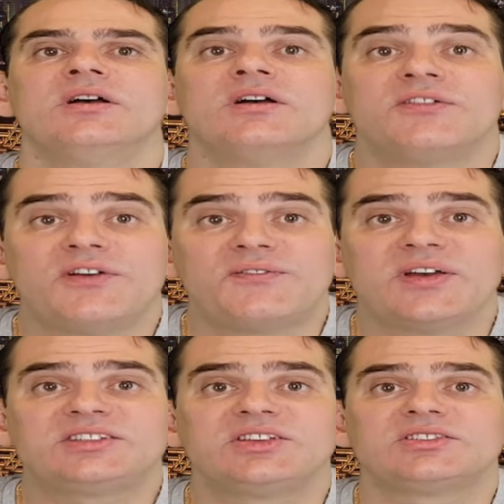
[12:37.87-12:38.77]
For
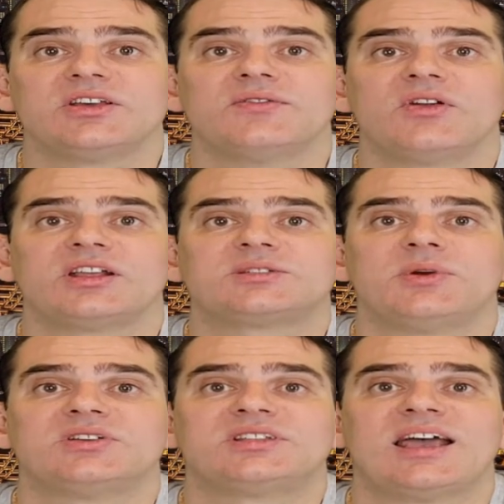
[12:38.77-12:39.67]
visitors that have not
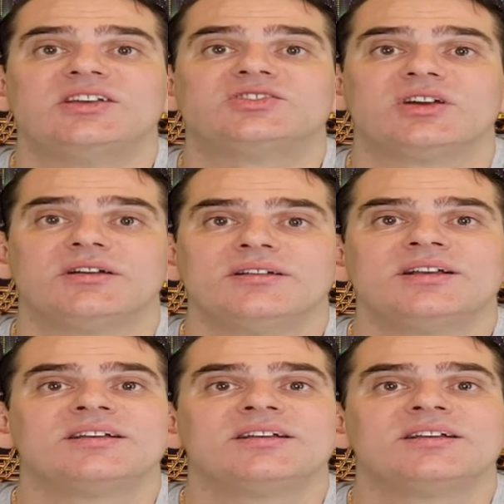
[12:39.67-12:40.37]
experienced Asia,